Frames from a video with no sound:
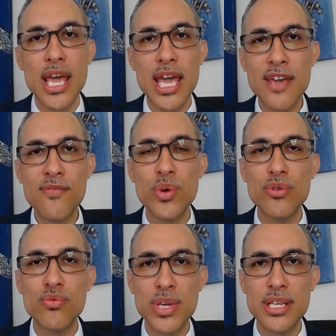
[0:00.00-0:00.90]
If
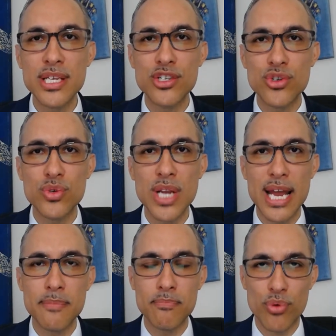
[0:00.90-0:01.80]
we really do
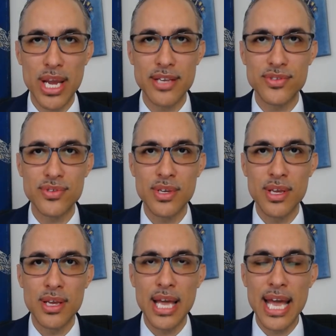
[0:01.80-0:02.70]
not embrace
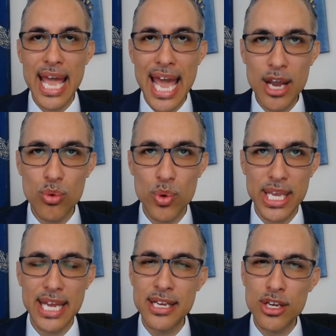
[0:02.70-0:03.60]
an equity, an